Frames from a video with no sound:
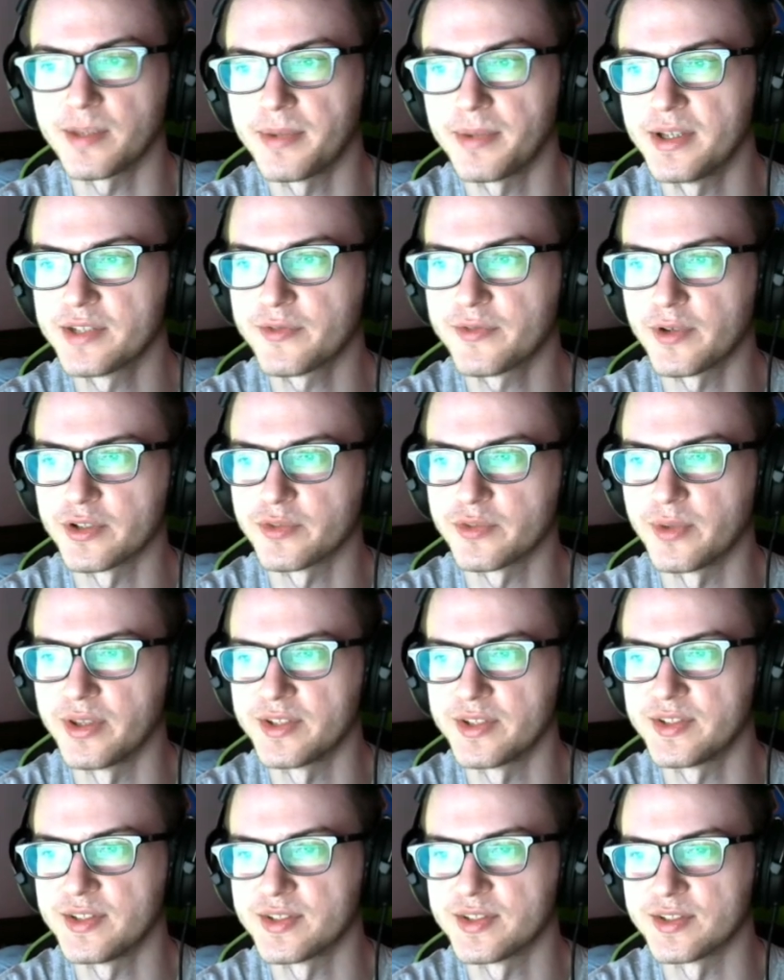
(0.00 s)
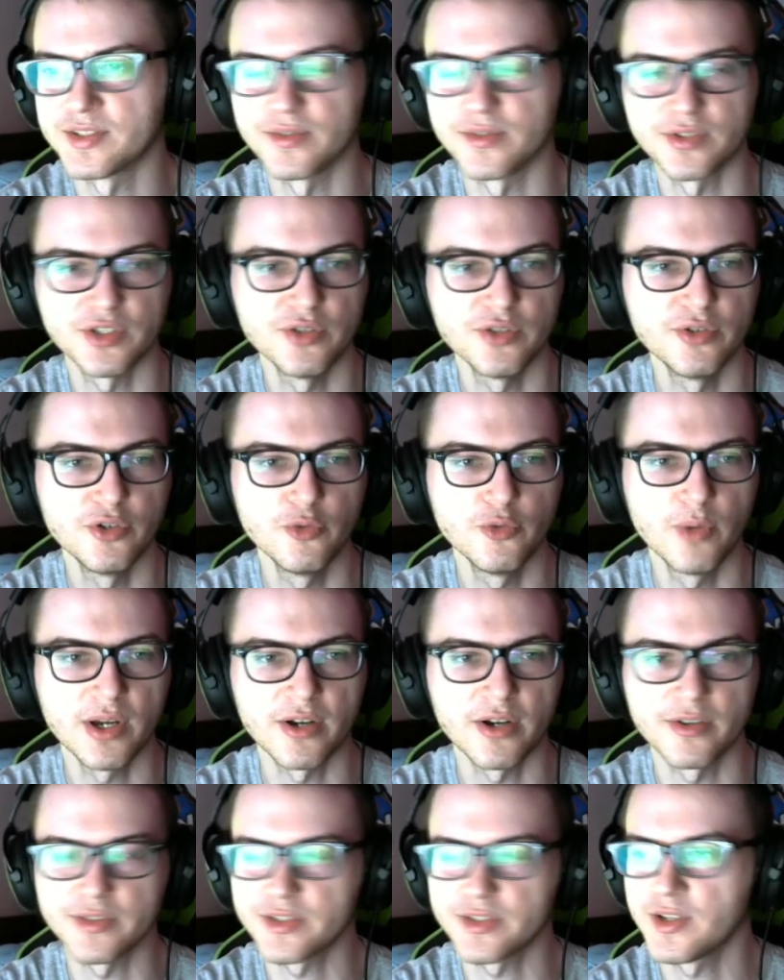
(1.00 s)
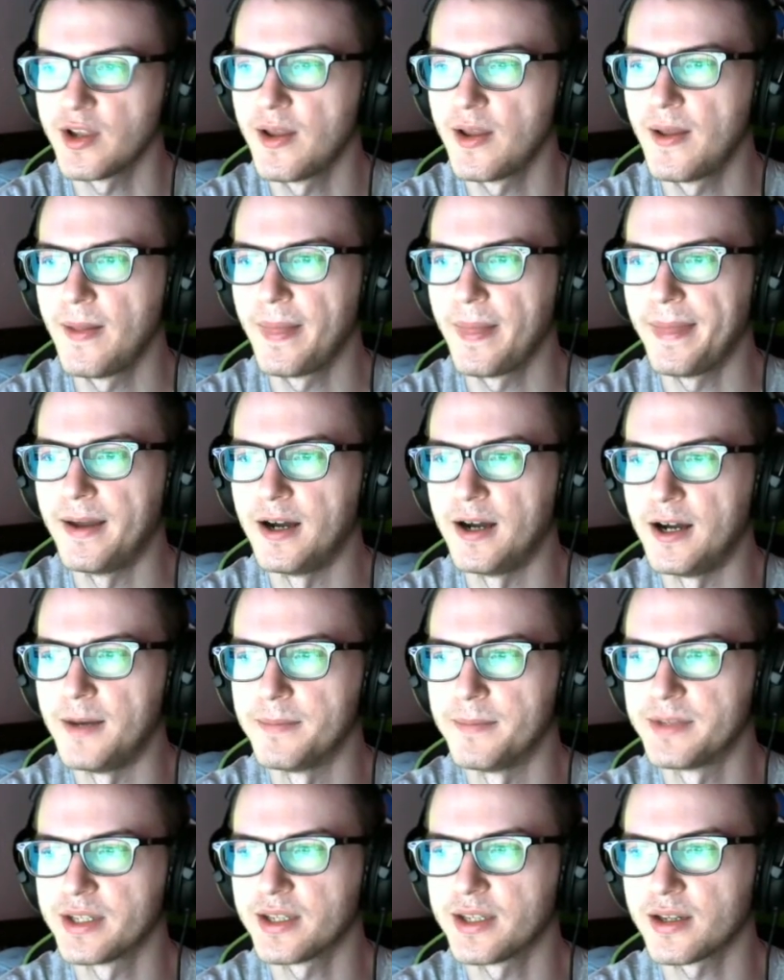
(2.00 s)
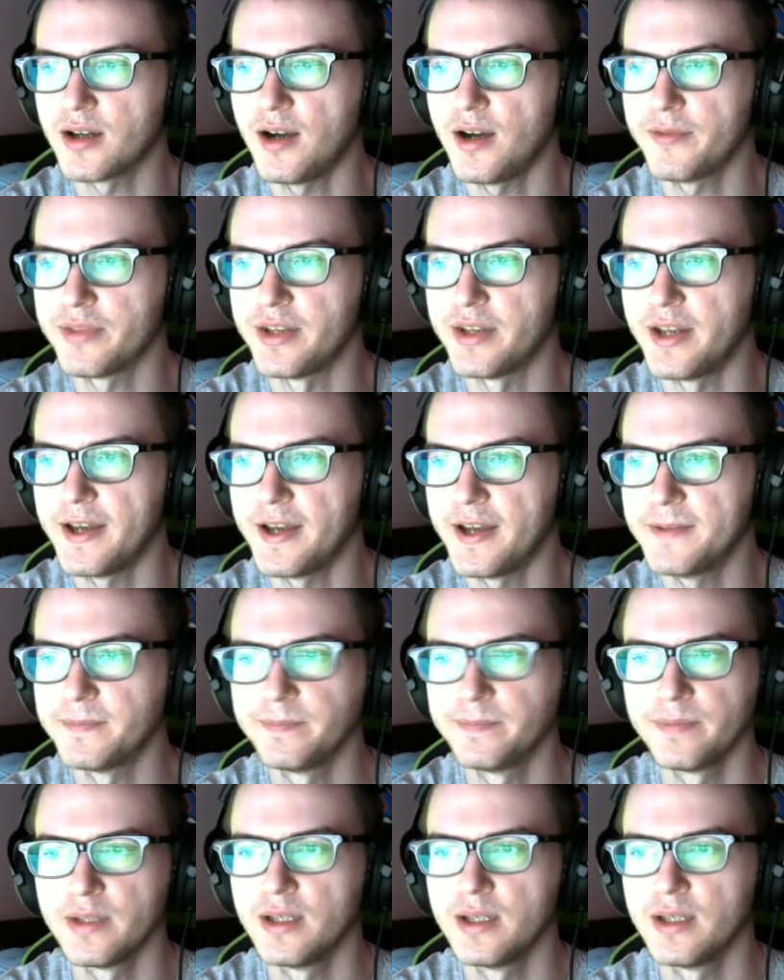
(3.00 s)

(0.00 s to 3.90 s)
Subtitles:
up his first win of the season, so 2 new winners to kick off the night.